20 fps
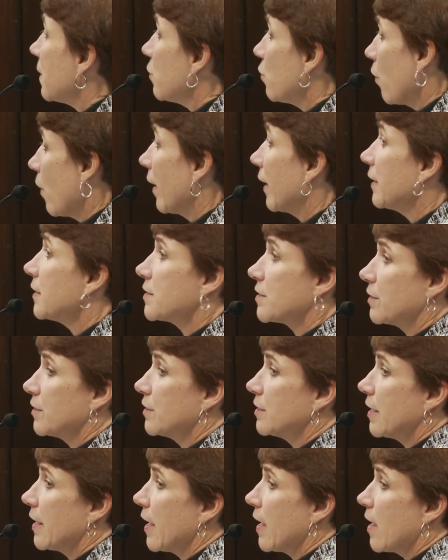be wiser
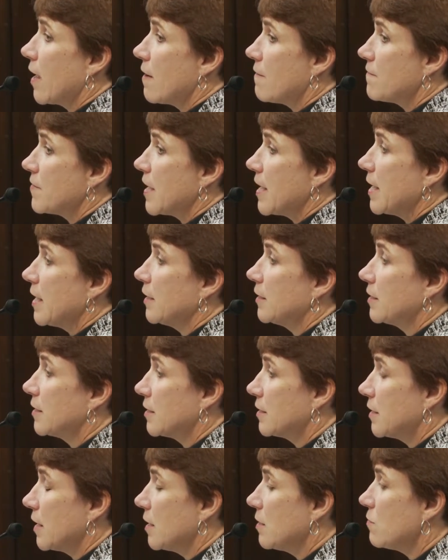to have a
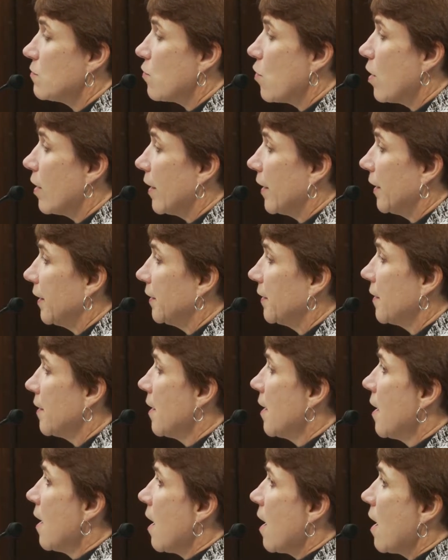statewide
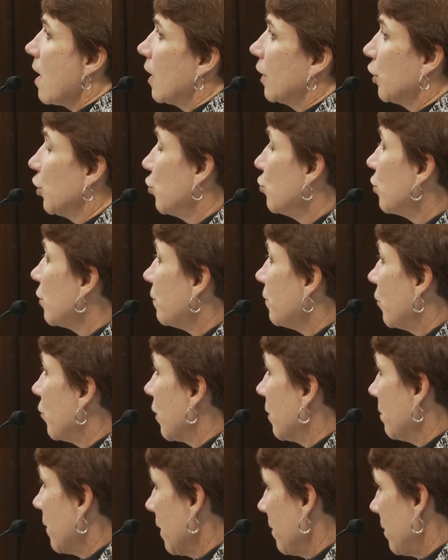
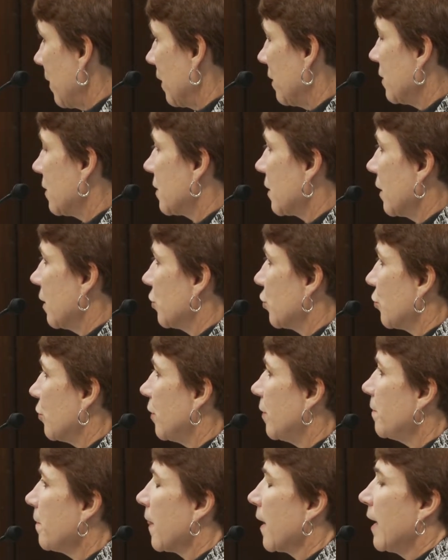uniform bail
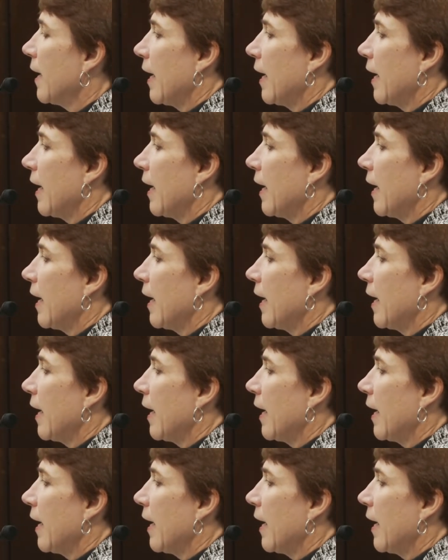schedule.